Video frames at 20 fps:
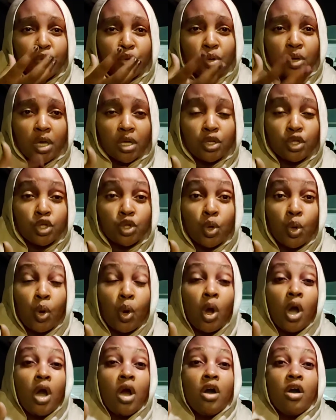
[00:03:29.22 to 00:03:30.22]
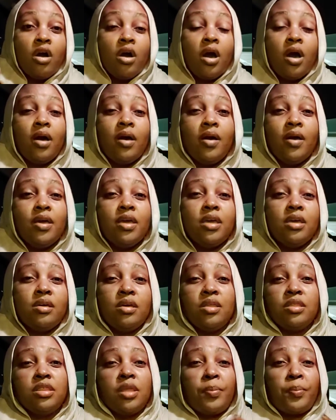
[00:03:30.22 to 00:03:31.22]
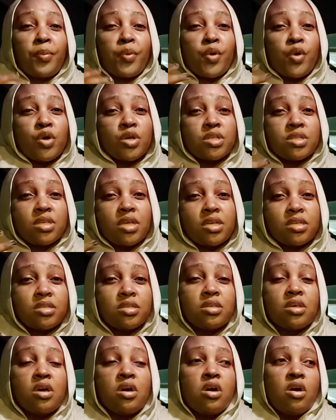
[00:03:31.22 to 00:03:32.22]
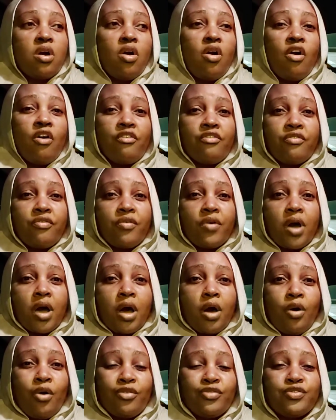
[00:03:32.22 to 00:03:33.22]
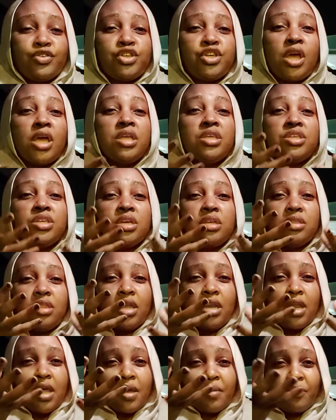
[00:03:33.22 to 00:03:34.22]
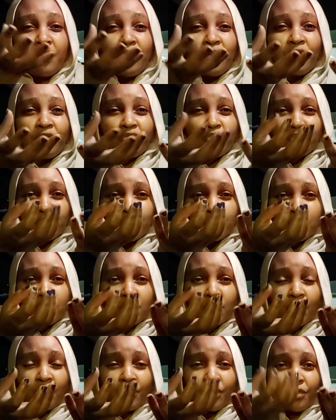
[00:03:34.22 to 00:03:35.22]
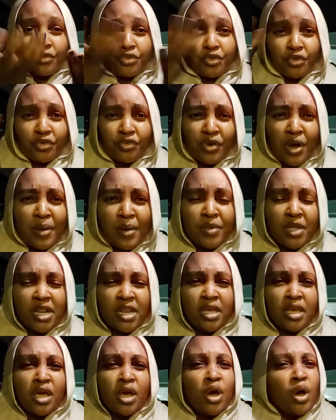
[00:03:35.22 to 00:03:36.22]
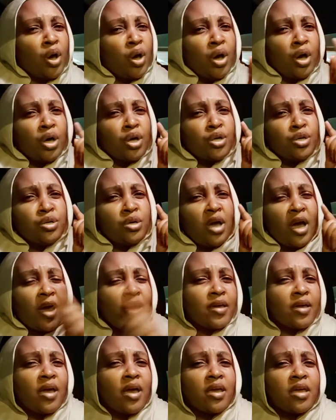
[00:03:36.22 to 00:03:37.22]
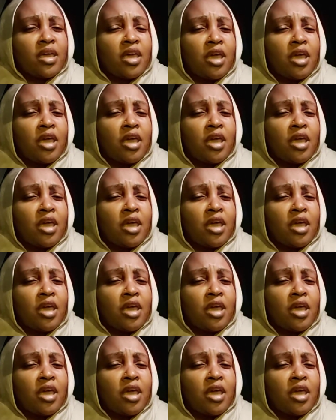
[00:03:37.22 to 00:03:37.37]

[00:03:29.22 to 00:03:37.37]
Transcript: you can show in the process of changing the name of your family. I